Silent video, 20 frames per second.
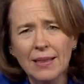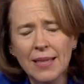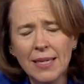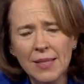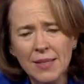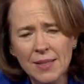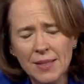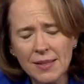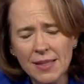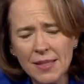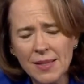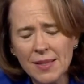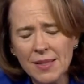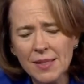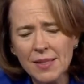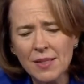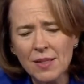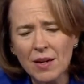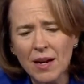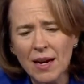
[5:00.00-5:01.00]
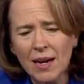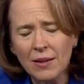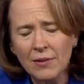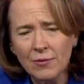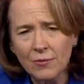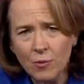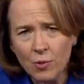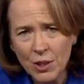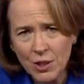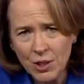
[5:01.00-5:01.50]
this, this is,
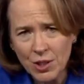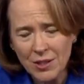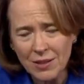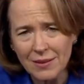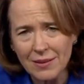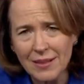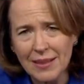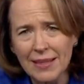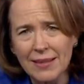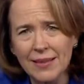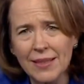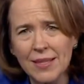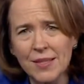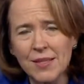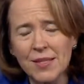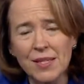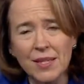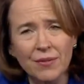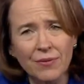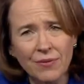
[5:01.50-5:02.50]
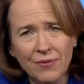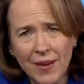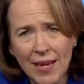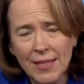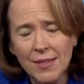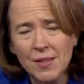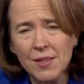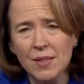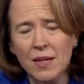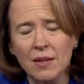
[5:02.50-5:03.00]
unfortunately, this
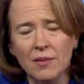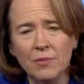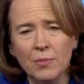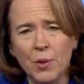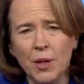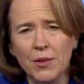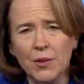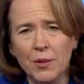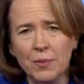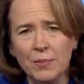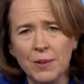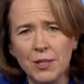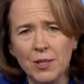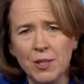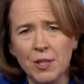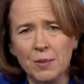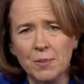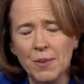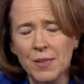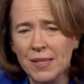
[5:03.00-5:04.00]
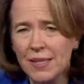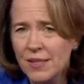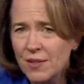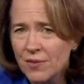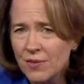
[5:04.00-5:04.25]
defense of brother bishops